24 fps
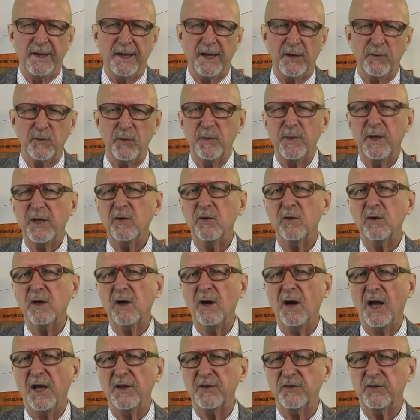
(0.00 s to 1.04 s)
And remedial
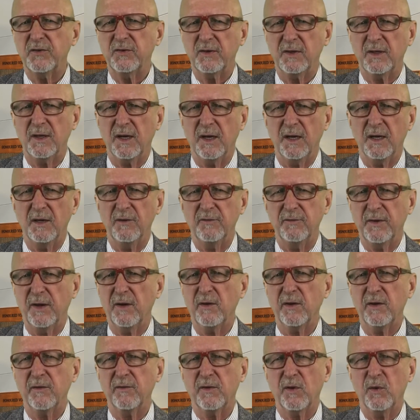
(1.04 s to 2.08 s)
costs
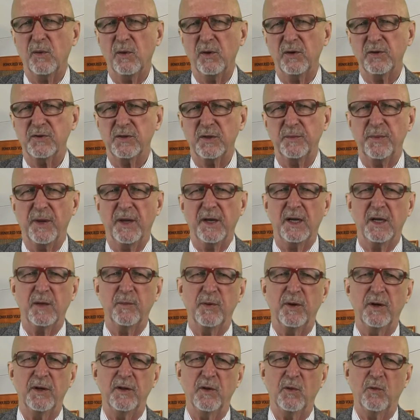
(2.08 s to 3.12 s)
vary, of course, depending
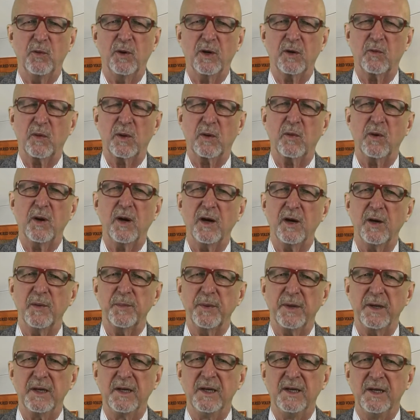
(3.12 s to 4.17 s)
upon the work required,
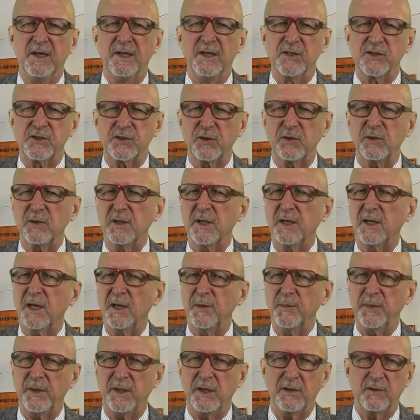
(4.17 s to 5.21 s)
but certainly
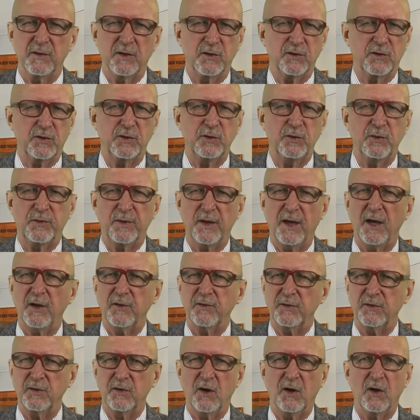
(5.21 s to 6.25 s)
can be in the
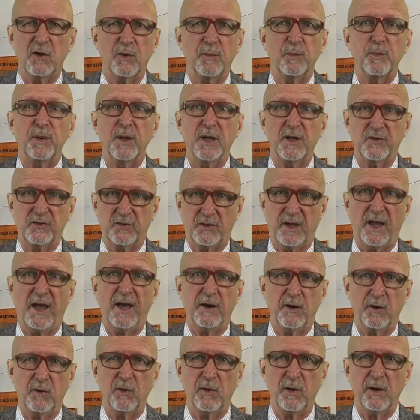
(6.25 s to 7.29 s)
$2,000 plus
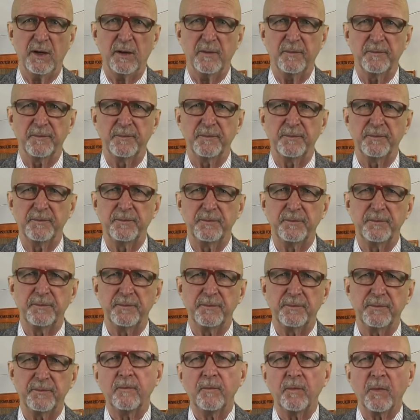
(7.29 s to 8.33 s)
category.
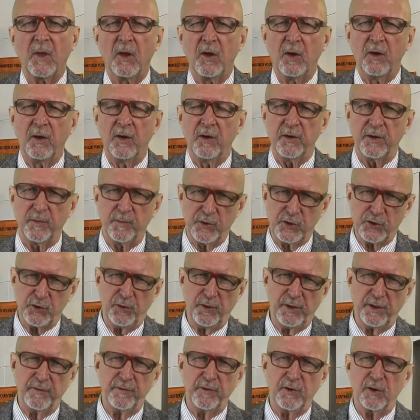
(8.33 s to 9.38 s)
The
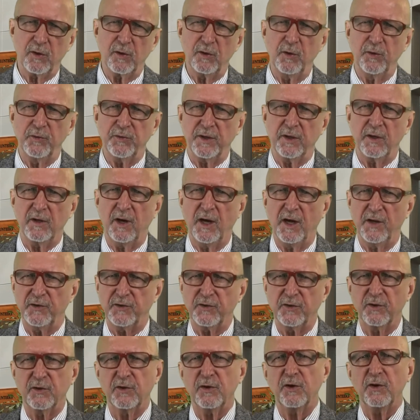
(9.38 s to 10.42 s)
majority of your closing
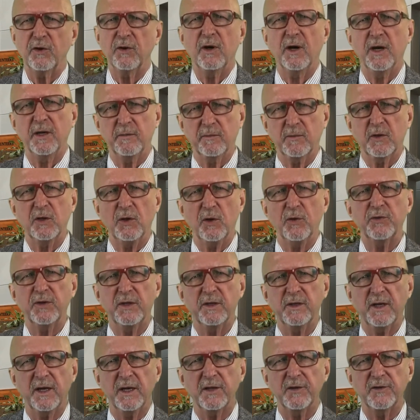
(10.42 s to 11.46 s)
costs occur on
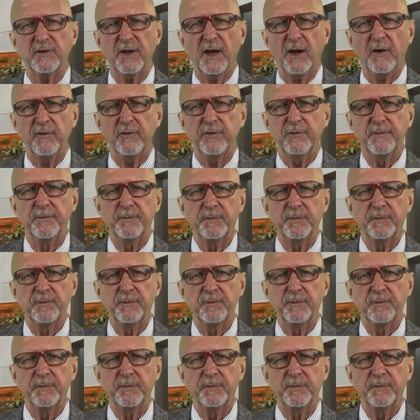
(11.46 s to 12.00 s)
closing day itself.